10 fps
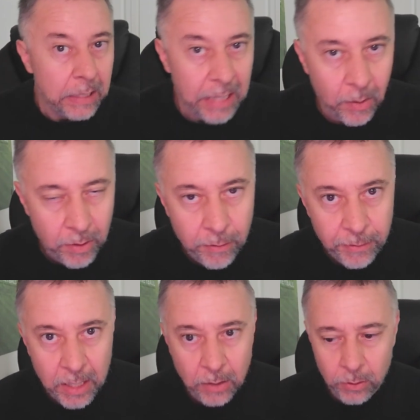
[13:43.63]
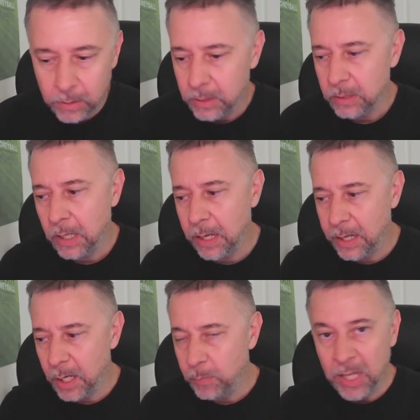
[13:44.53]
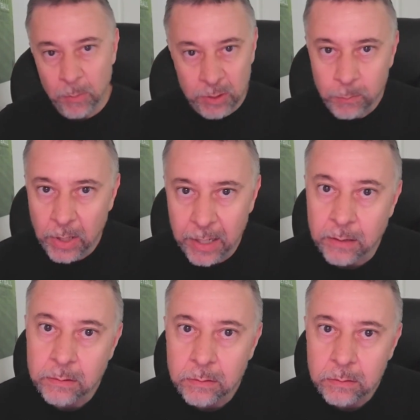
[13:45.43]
Now, another thing I learned, play multiplayer.